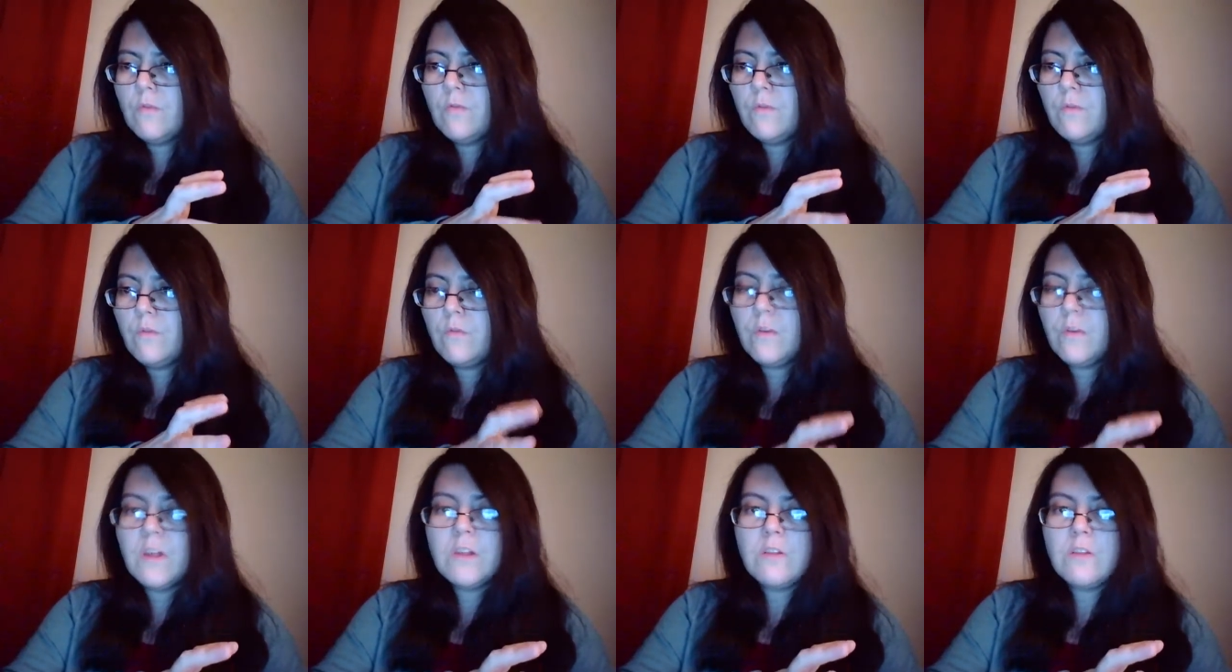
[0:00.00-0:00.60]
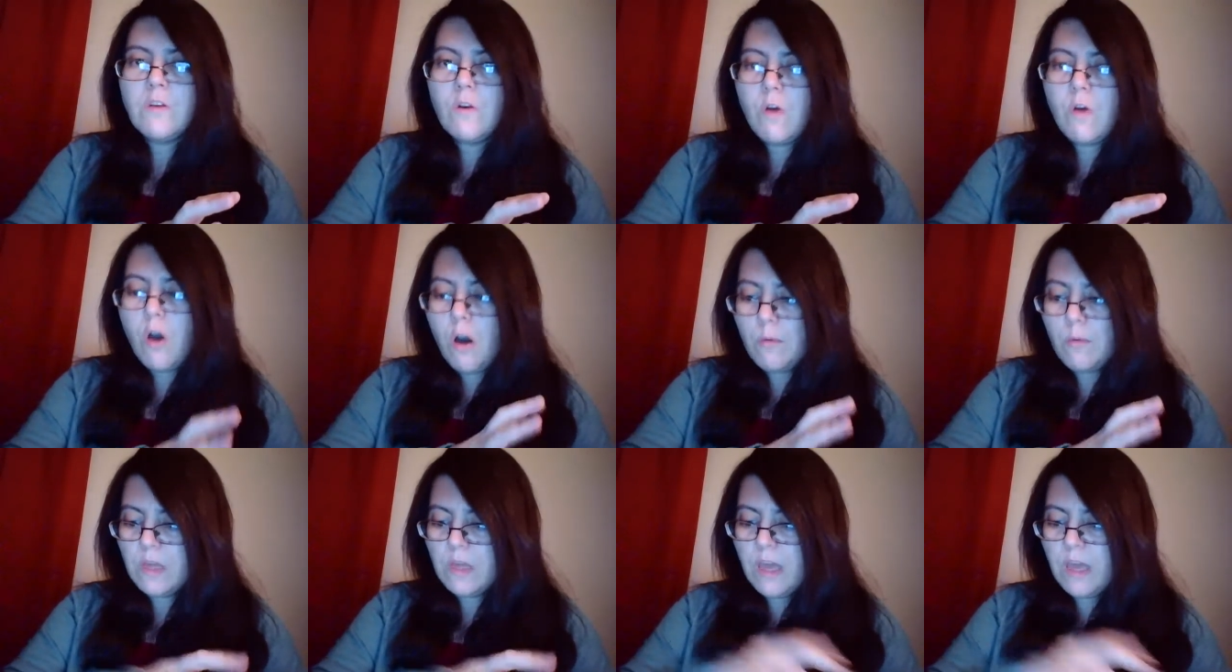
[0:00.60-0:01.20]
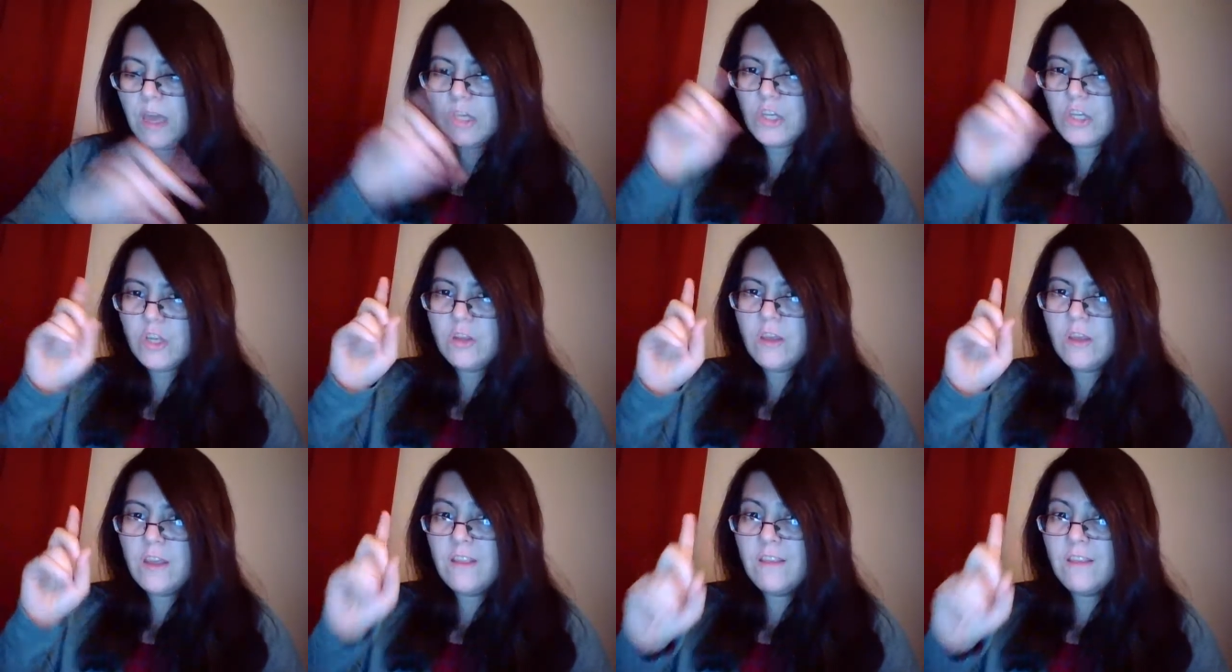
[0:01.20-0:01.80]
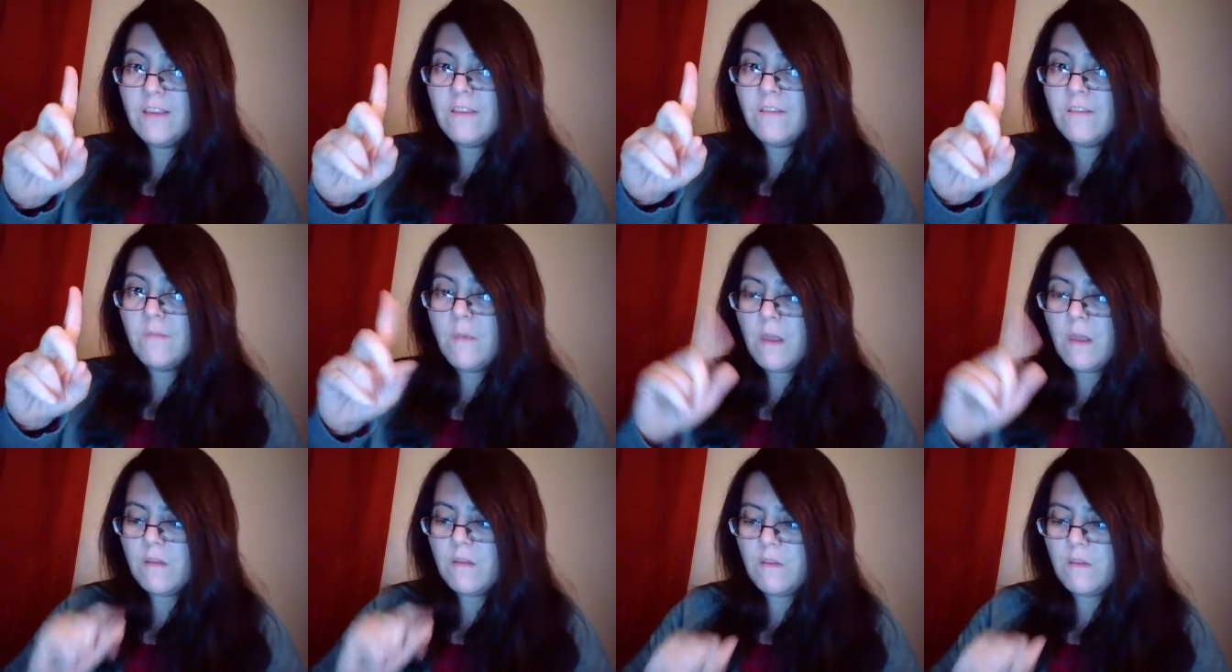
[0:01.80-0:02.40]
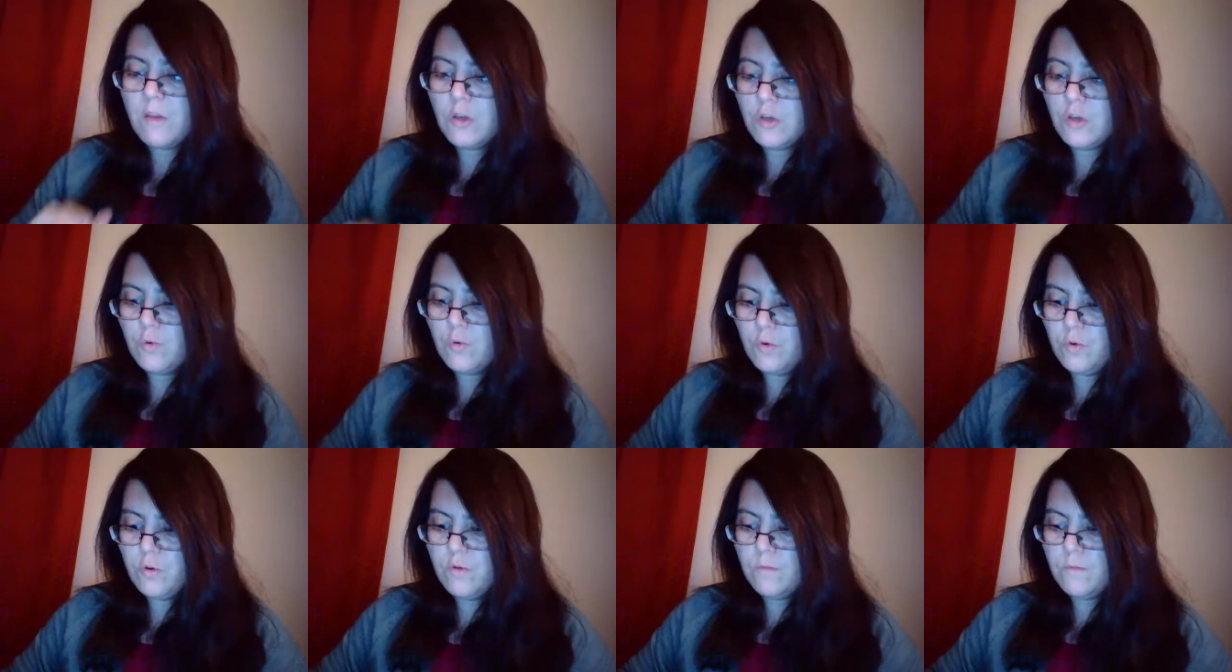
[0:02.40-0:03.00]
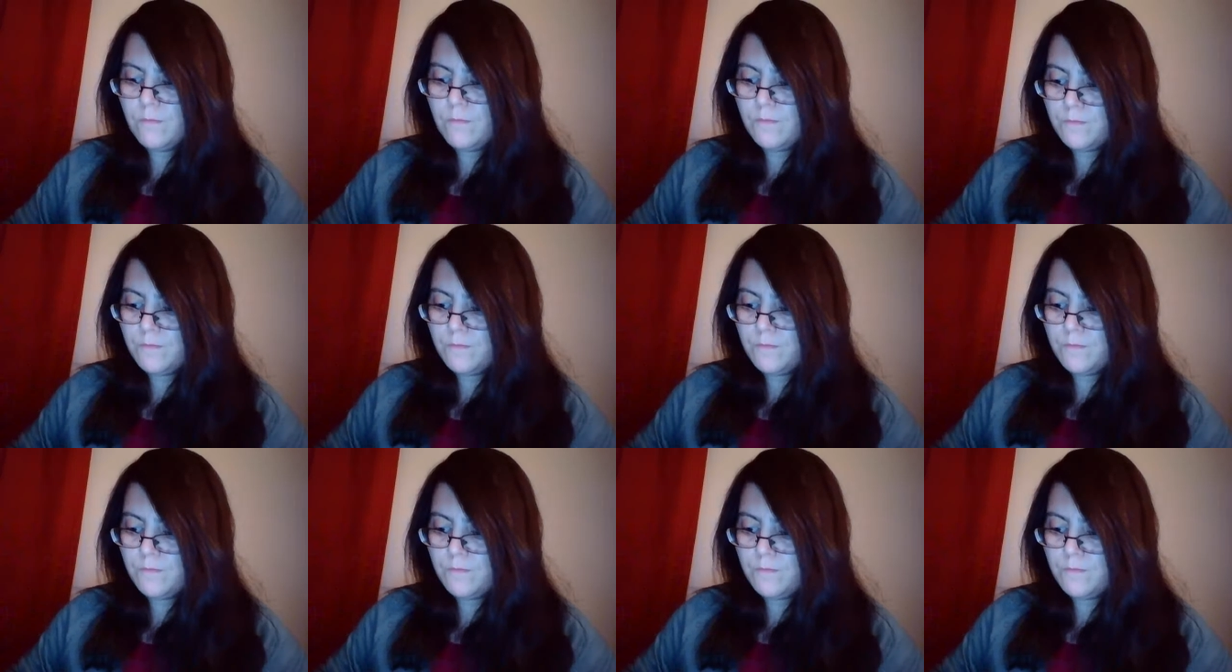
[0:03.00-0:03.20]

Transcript: fulfilled your obligation. In this month, in June,